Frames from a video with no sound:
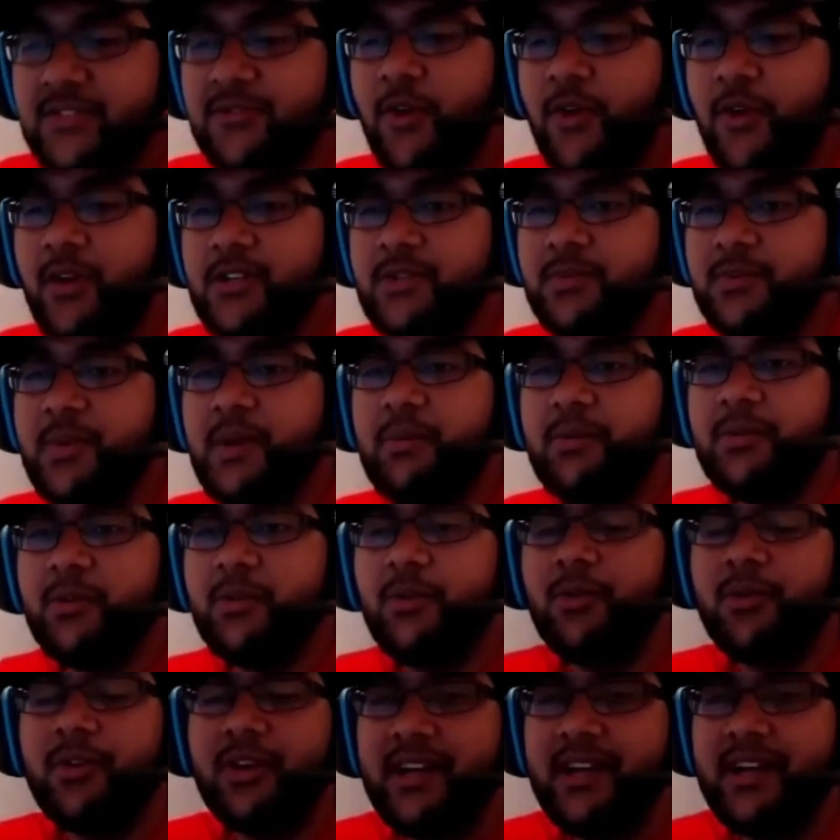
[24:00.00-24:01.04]
far as people
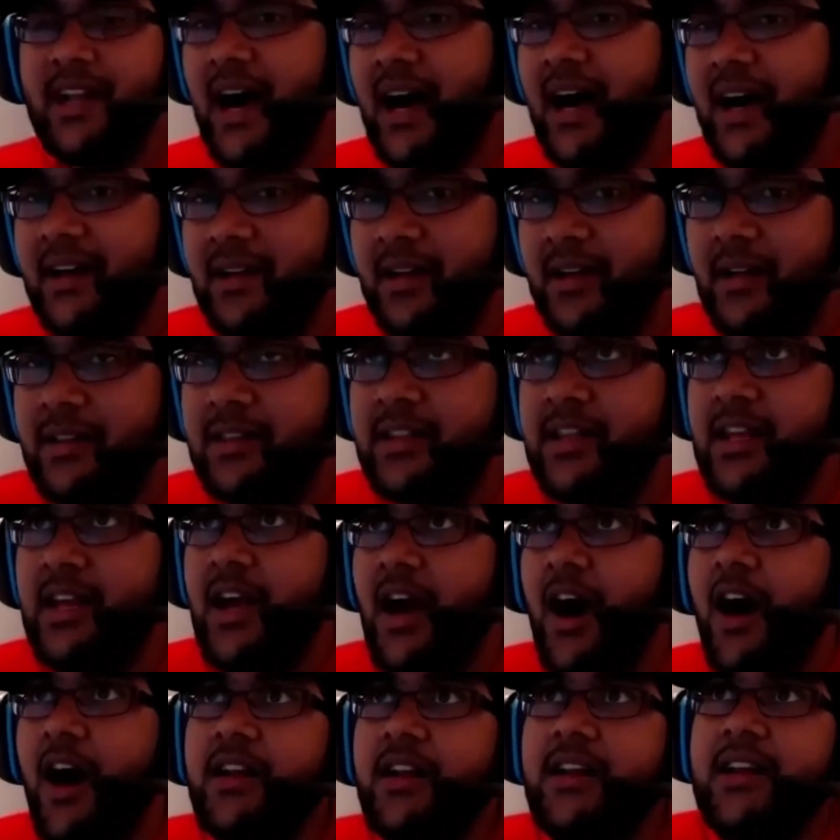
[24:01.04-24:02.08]
who are not the
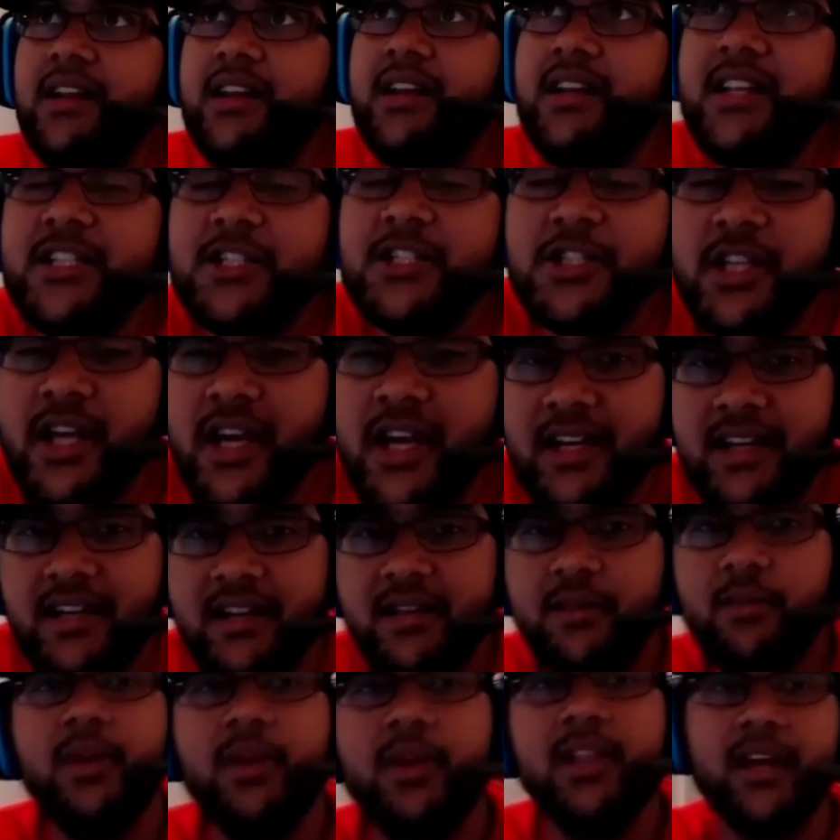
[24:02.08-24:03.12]

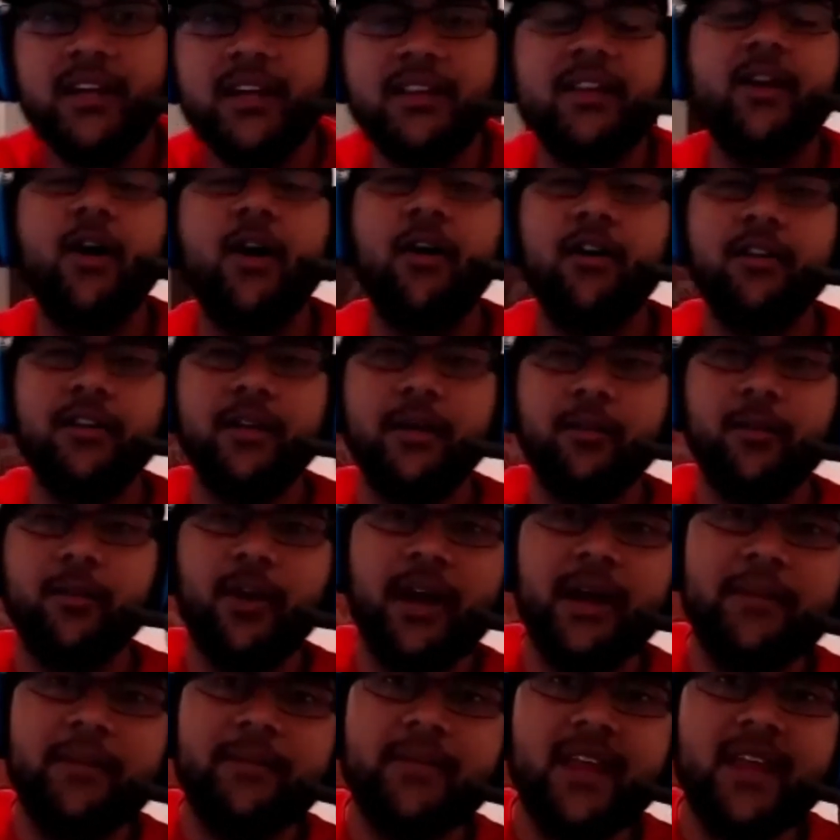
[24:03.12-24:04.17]
uninitiated, we'd like to call them,
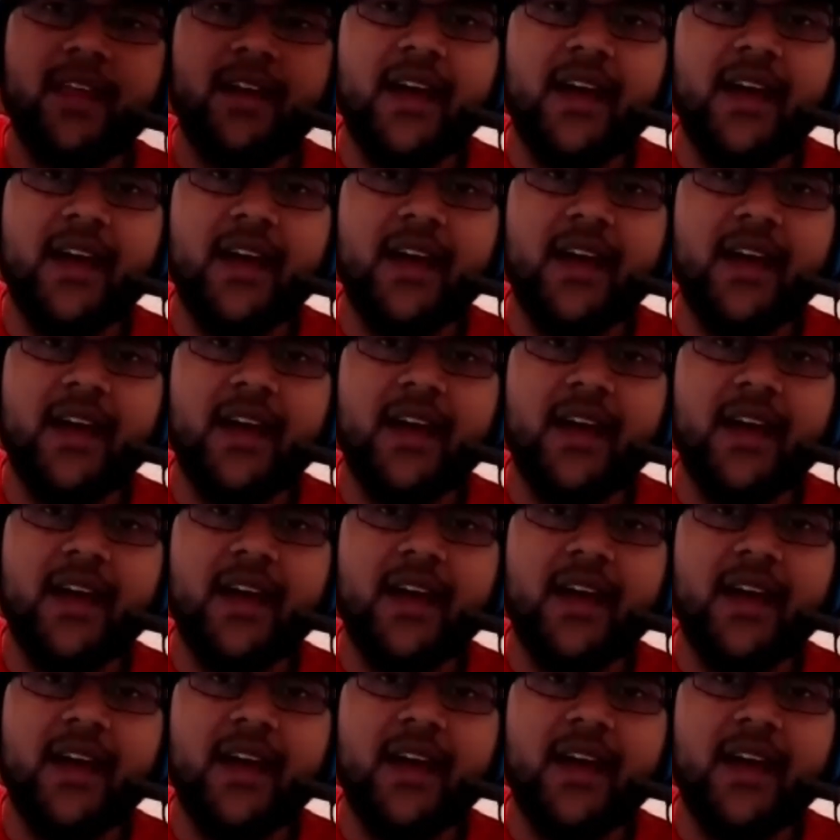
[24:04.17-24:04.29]
right?